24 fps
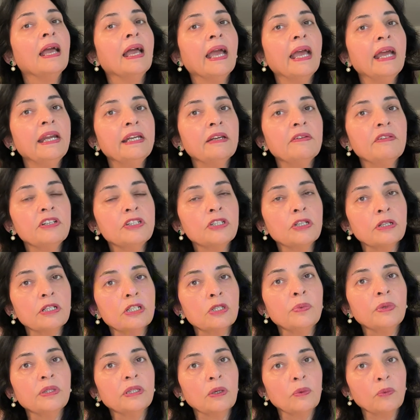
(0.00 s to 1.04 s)

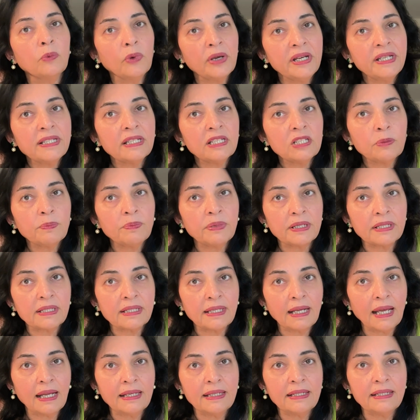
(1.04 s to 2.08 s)
Individuals with avoidant
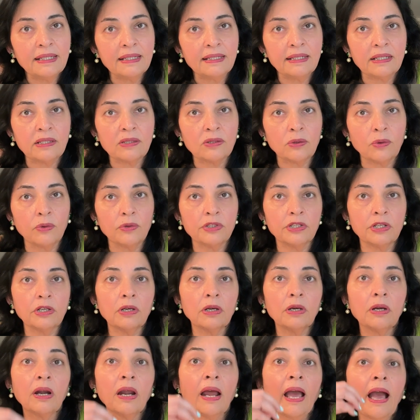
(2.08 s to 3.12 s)
personality
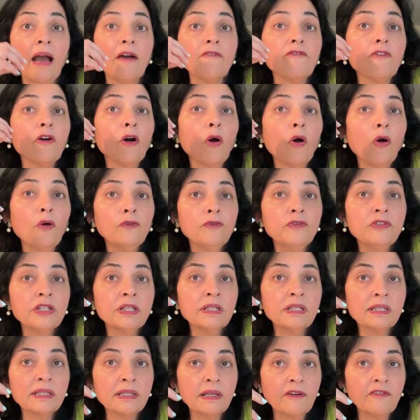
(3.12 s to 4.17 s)
disorder have
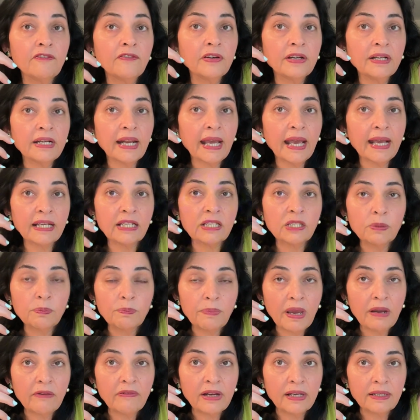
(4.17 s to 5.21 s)
often suffered
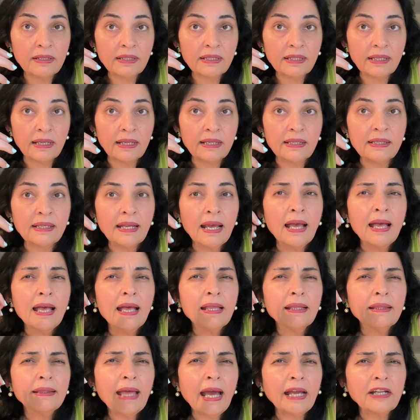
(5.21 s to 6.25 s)
experiences
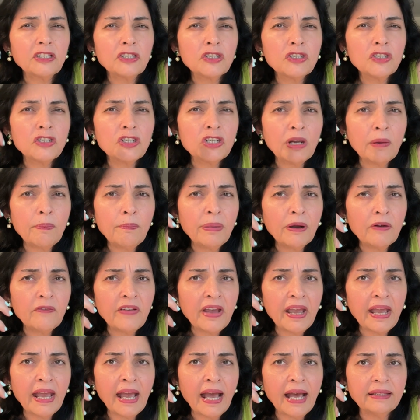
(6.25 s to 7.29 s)
that chip
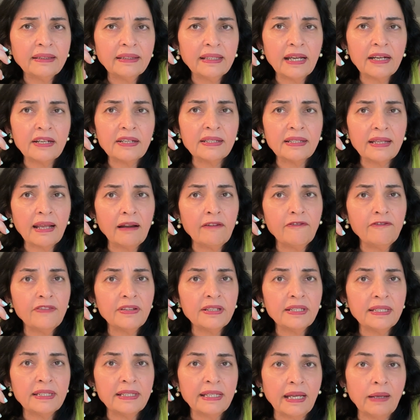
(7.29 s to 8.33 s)
away at their
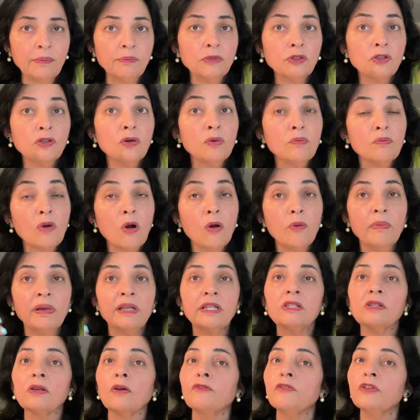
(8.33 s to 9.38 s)
self-esteem through
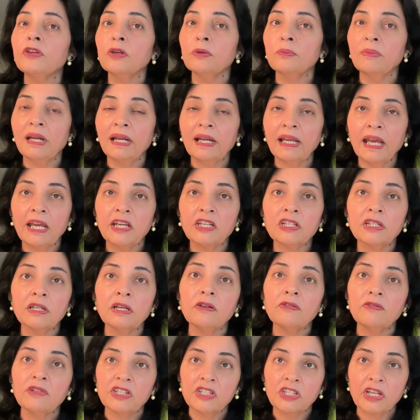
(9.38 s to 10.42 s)
moments of
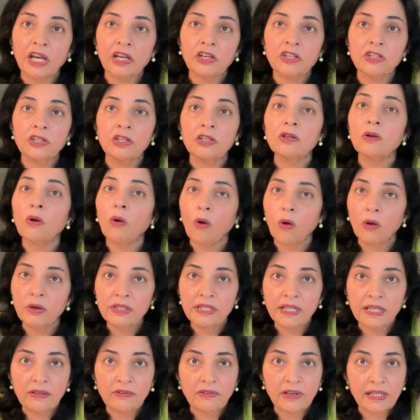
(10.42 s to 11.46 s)
humiliation, rejection, or
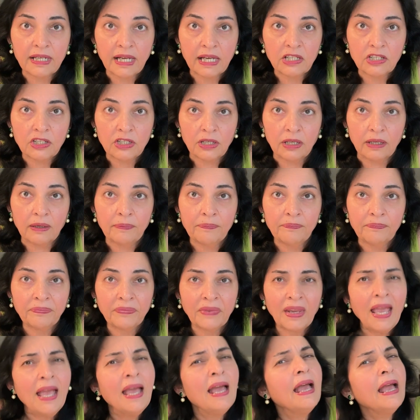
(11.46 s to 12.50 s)
degradation.
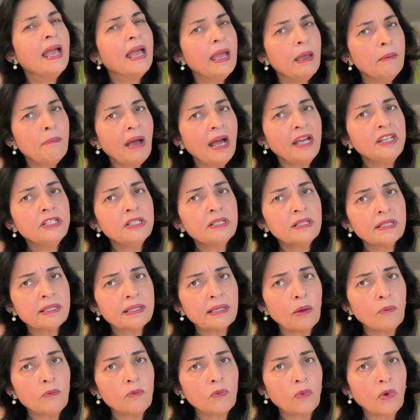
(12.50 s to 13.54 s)
Imagine
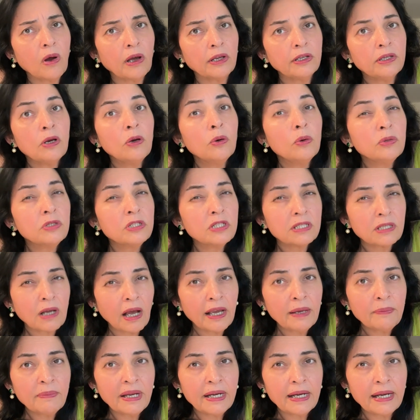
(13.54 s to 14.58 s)
someone who
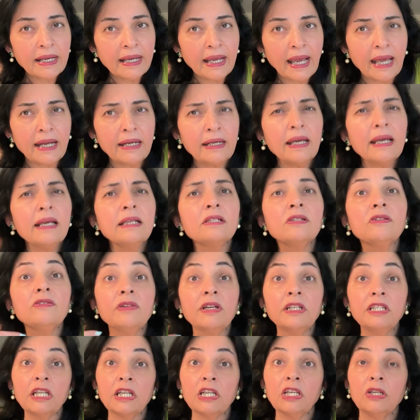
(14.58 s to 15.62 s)
time and again is
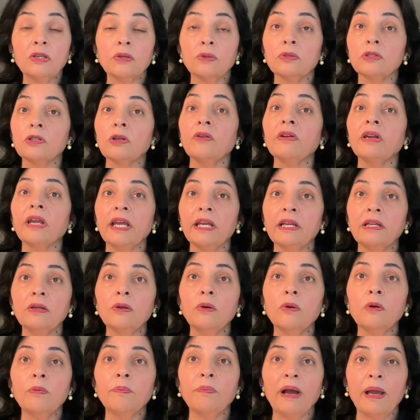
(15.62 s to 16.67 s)
ridiculed or
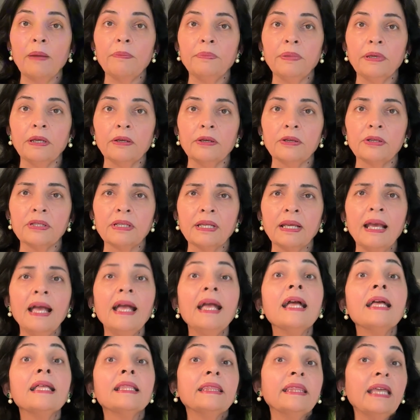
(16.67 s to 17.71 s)
ignored by peers.
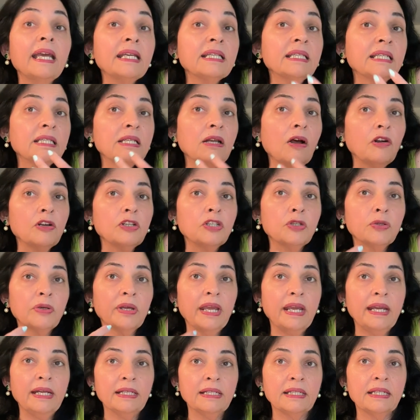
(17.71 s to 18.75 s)
They start to
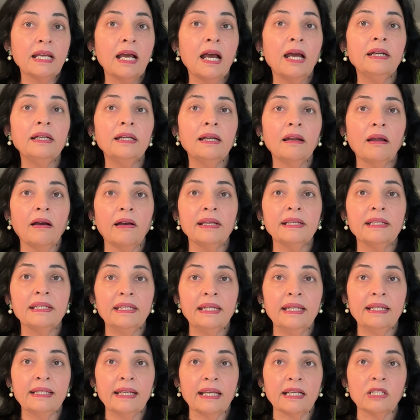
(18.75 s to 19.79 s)

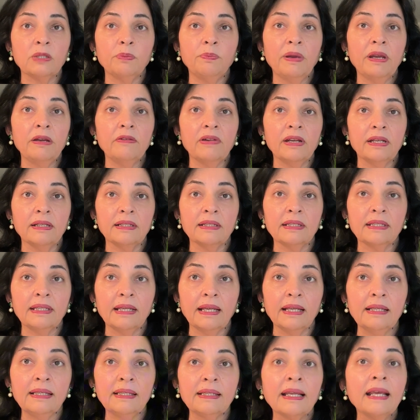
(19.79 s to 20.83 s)
internalize these
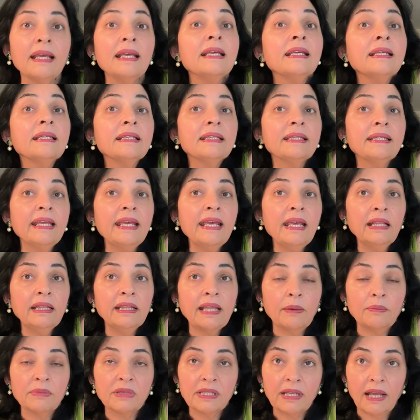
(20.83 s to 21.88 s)
experiences, seeing
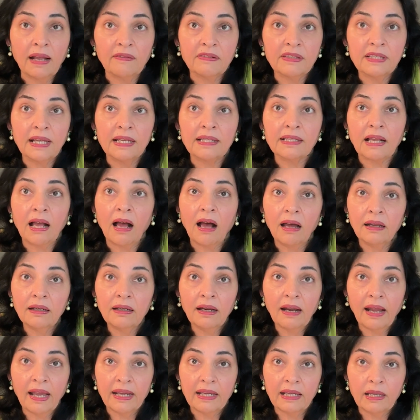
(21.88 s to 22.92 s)
themselves as
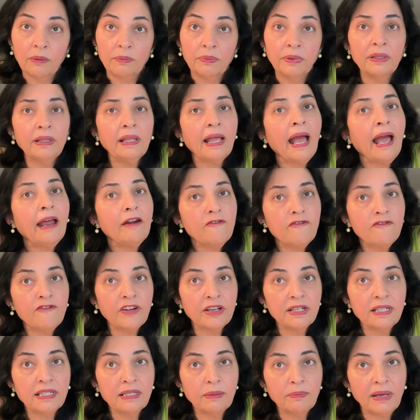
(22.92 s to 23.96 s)
unlikable and
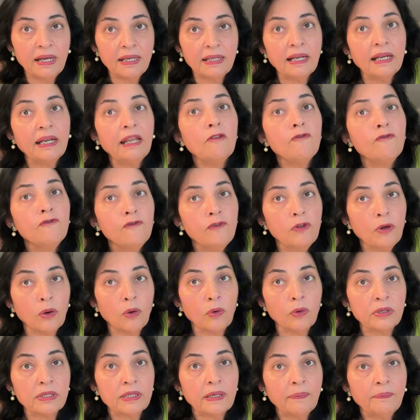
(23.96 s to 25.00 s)
fundamentally
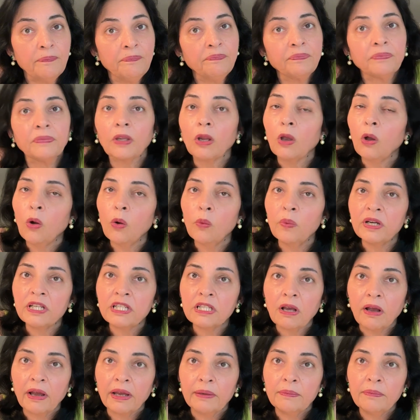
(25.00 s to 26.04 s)
flawed. Over
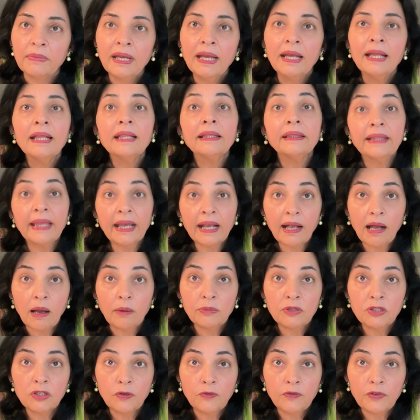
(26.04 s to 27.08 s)
time, they
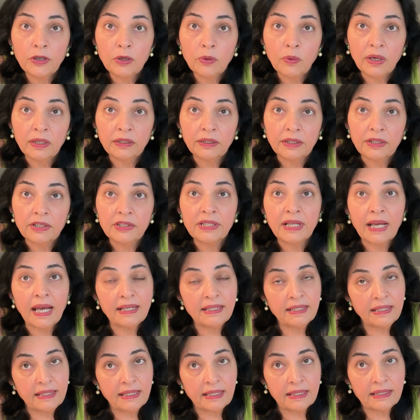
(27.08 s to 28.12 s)
come to view others
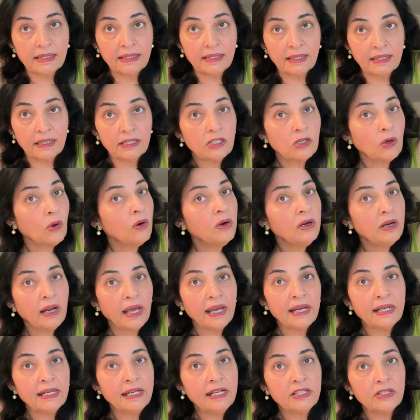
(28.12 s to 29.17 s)
as distant or
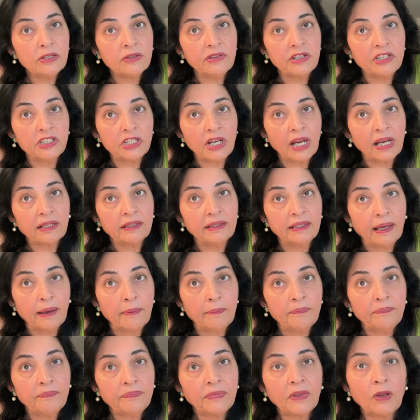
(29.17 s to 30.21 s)
likely to reject
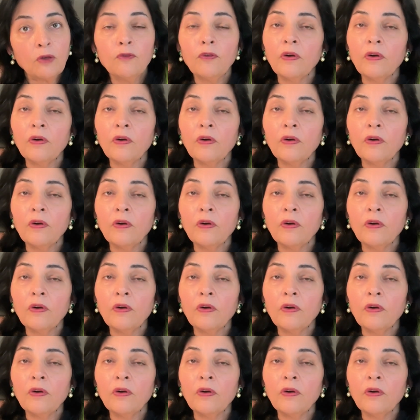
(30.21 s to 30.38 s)
them.